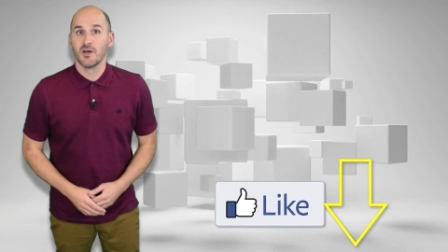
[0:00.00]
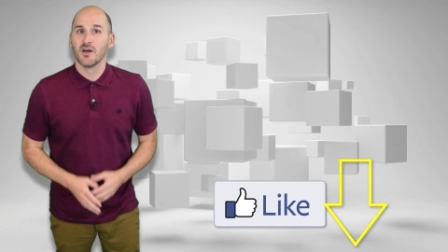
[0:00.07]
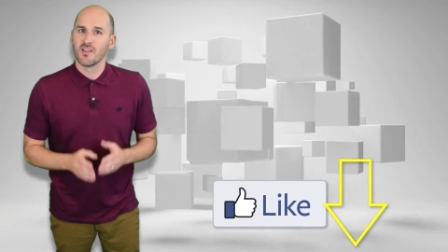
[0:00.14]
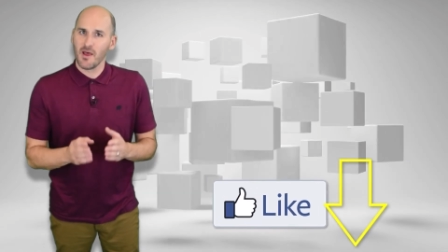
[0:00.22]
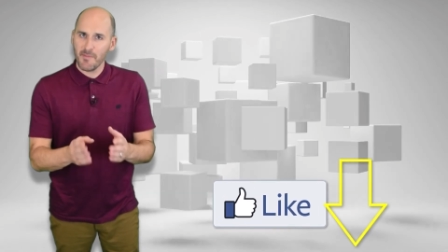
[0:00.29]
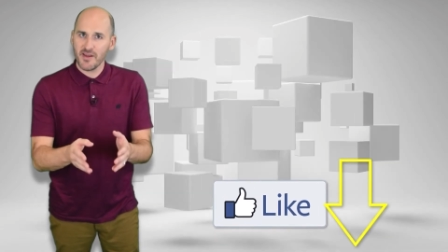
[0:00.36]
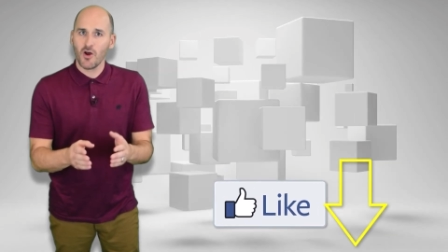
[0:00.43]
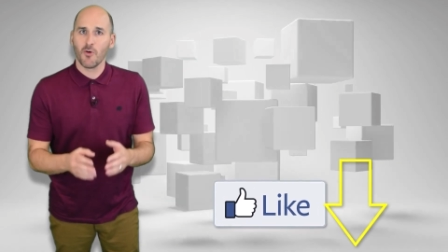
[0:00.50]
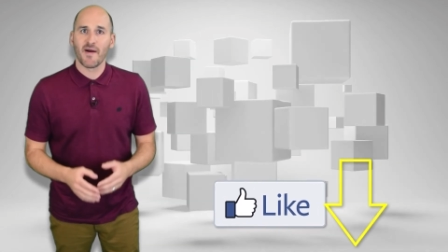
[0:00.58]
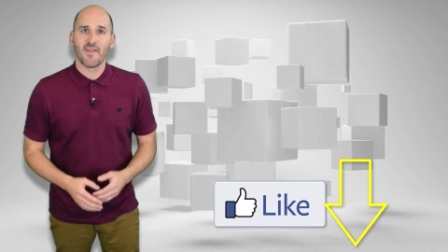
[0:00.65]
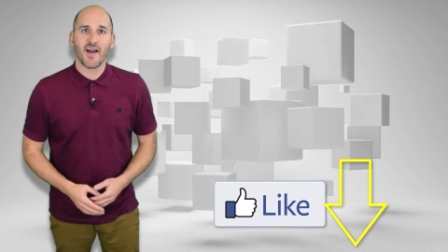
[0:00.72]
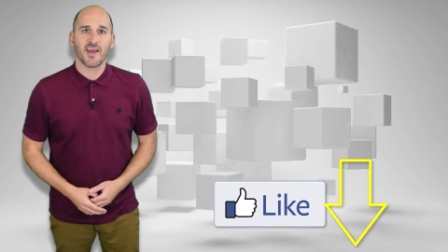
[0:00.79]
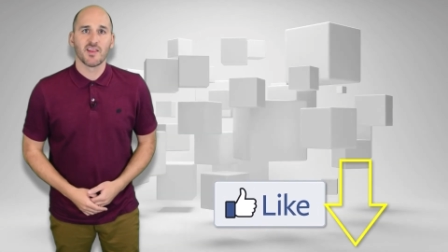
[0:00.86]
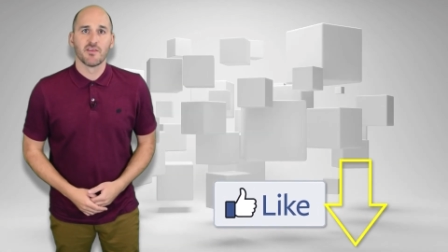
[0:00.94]
let me know by
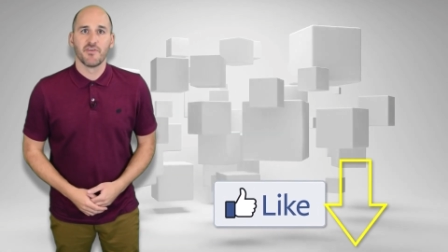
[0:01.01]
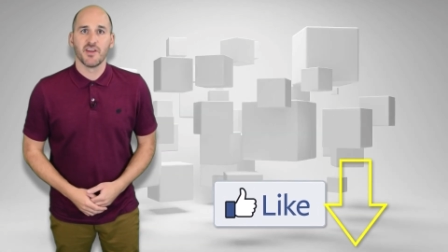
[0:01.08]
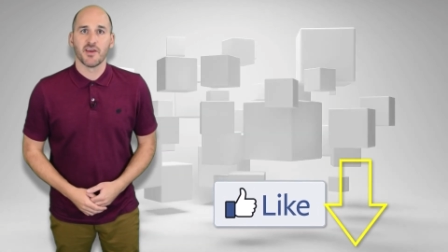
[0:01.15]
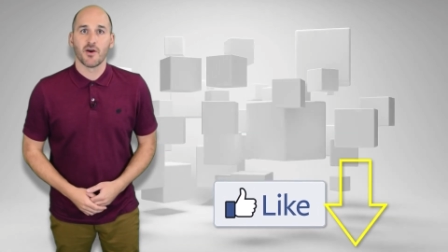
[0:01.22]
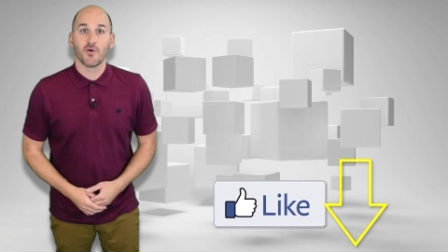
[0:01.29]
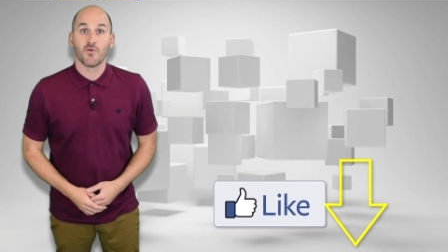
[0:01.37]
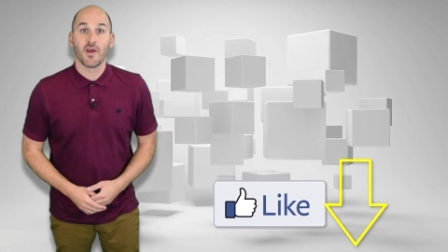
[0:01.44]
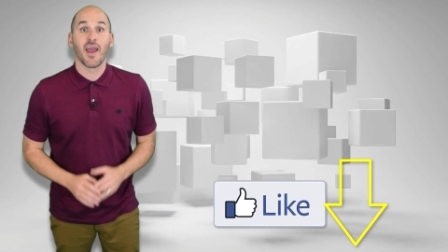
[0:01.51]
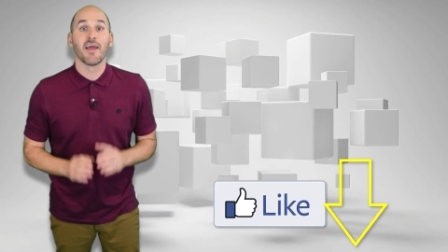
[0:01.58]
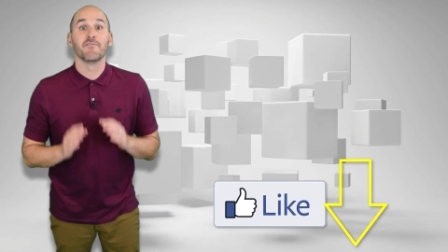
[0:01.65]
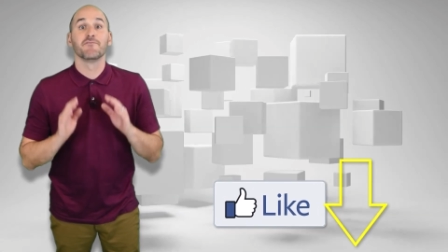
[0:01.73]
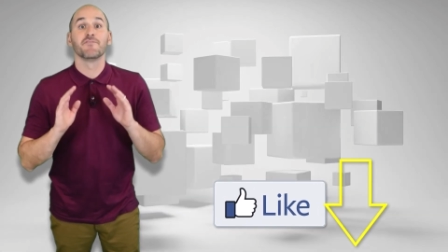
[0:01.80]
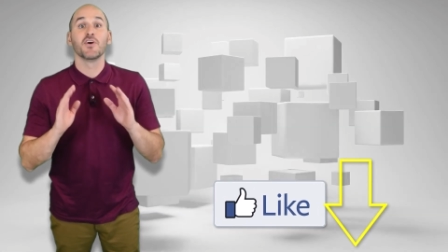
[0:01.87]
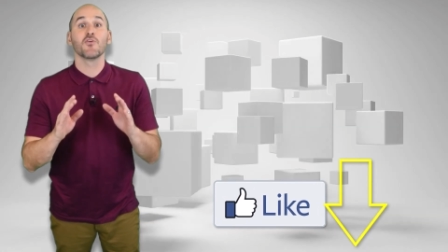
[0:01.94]
liking the video
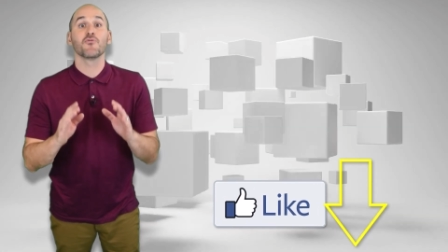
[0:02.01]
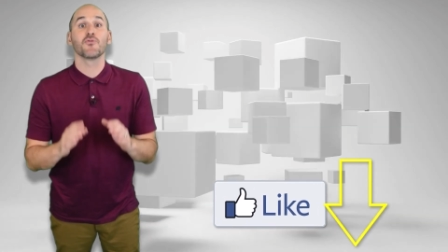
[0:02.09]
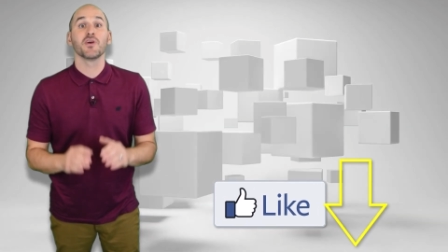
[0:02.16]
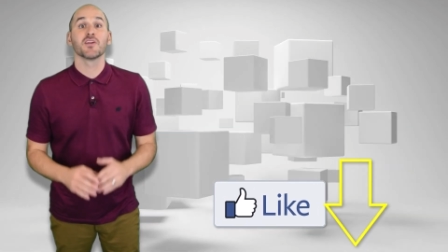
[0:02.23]
and feel free